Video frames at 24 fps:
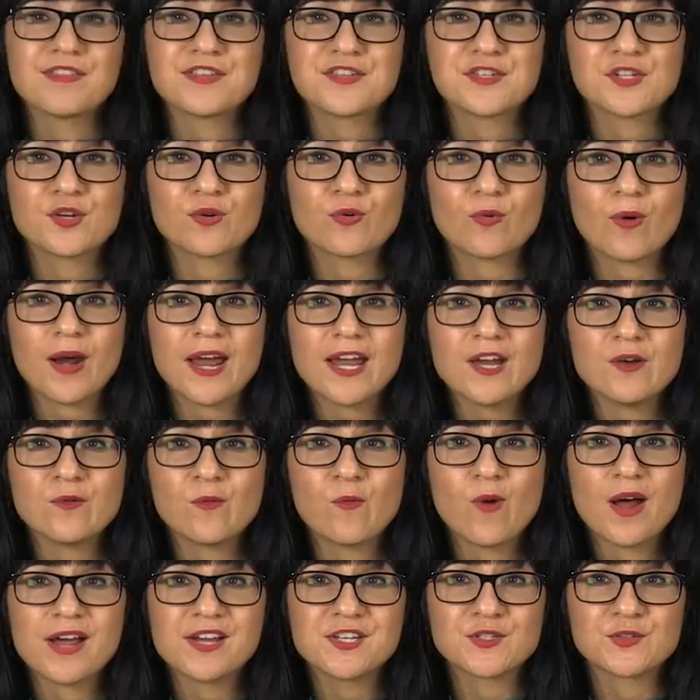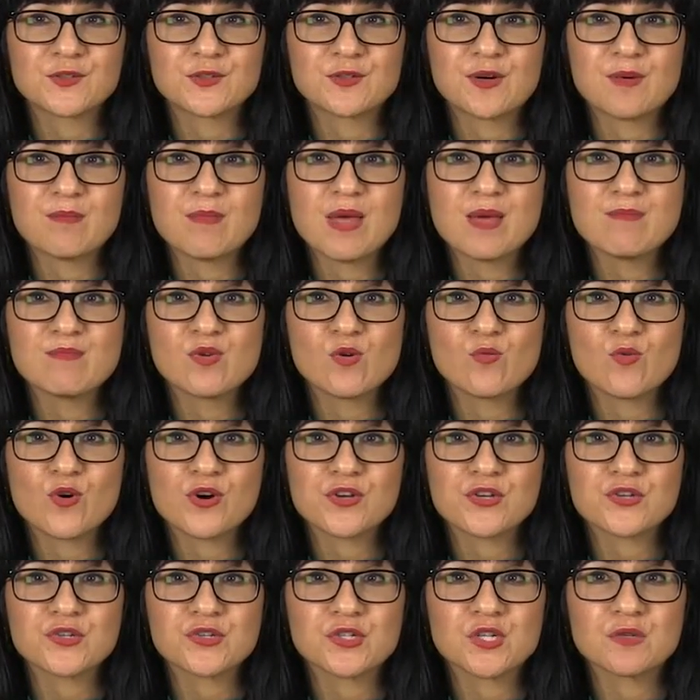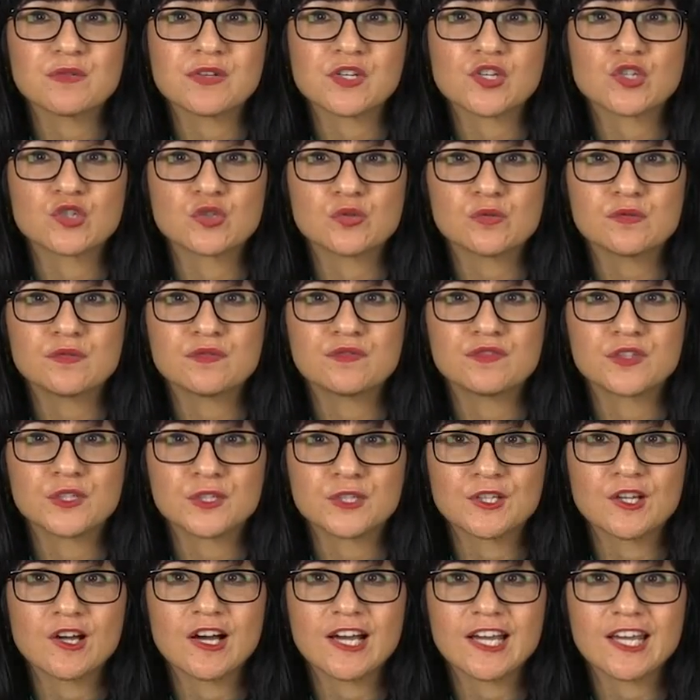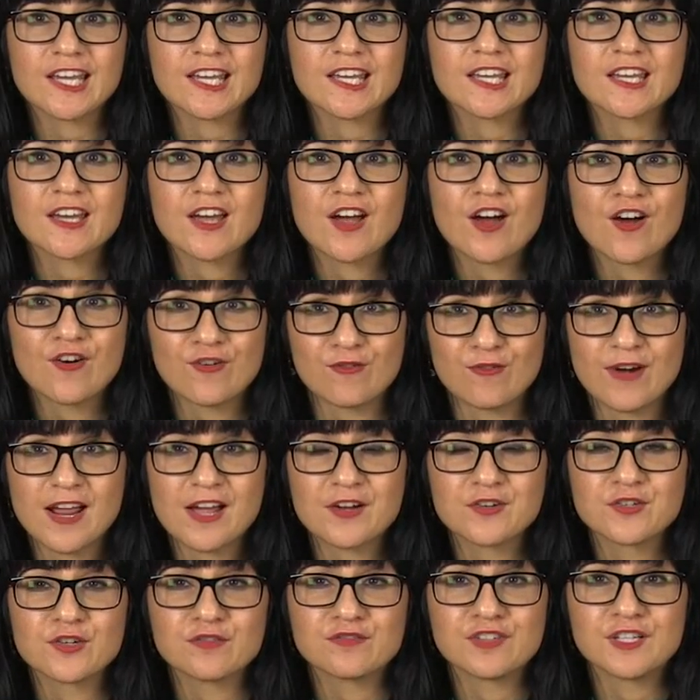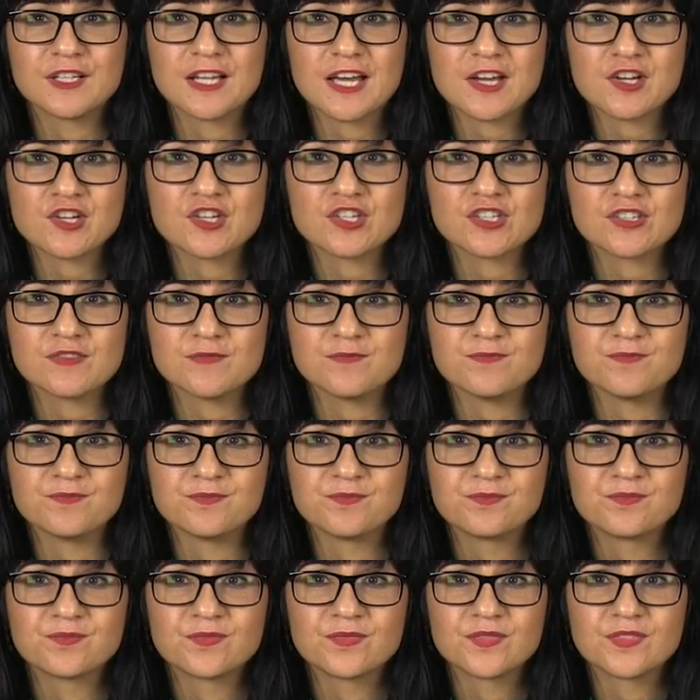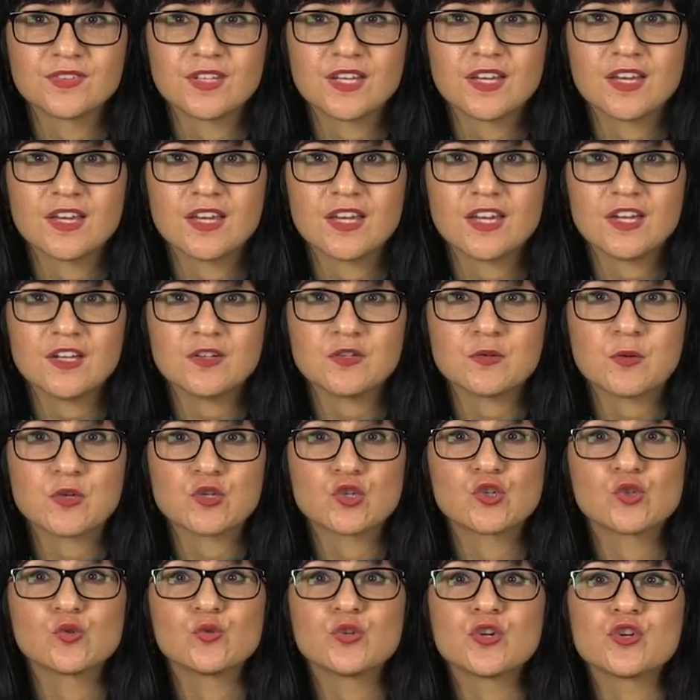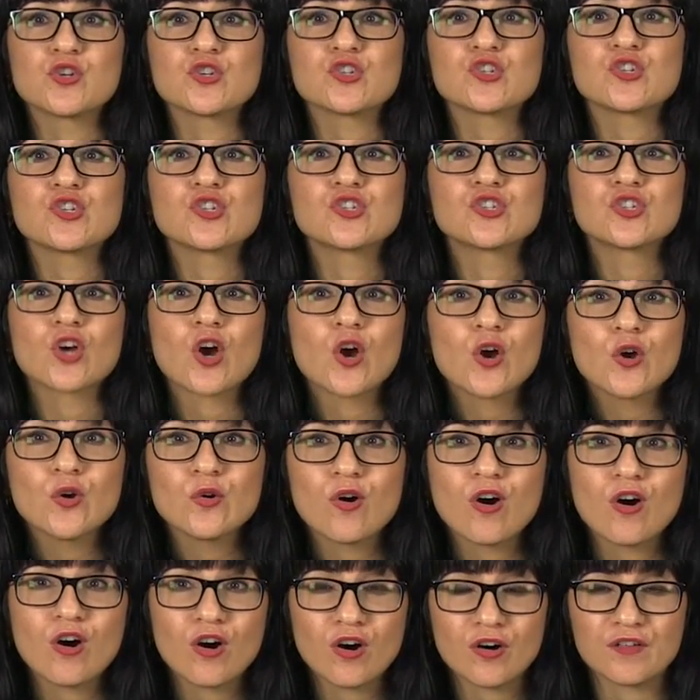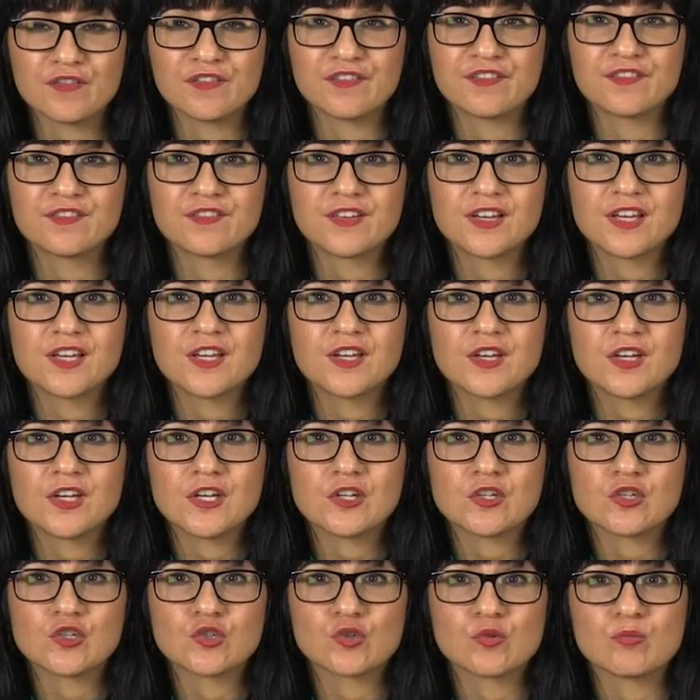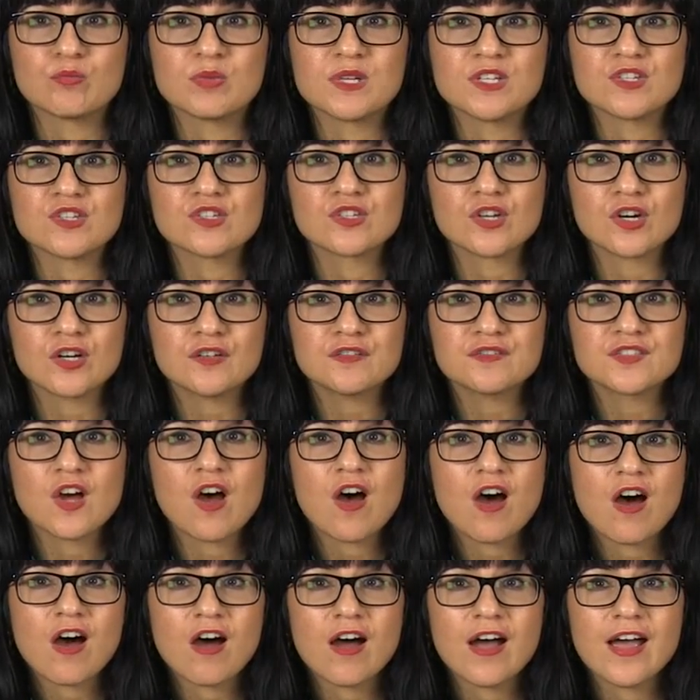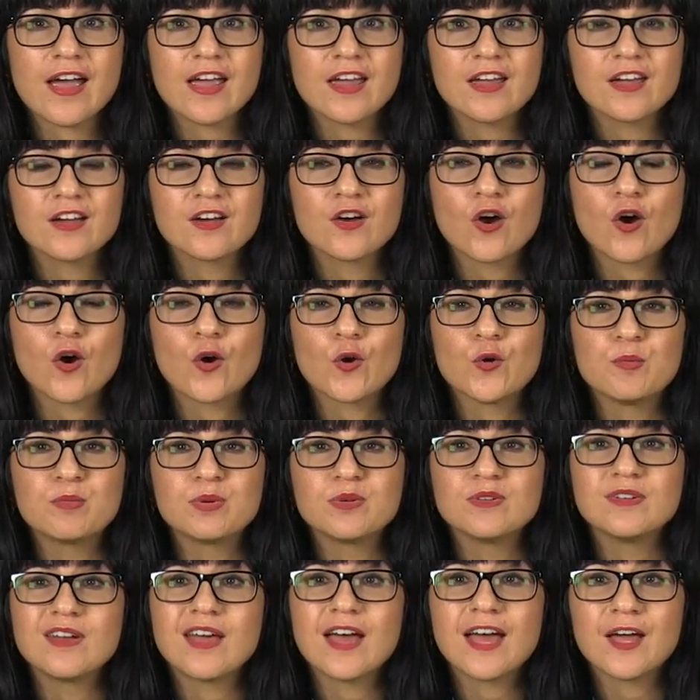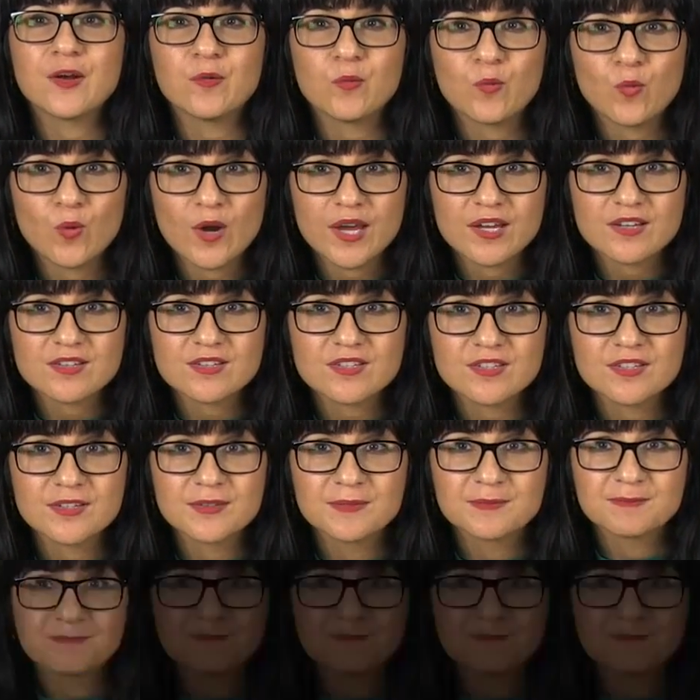There's a great way to remember what your cervix should feel like around ovulation. It should show off. It should be soft, high, open, and wet.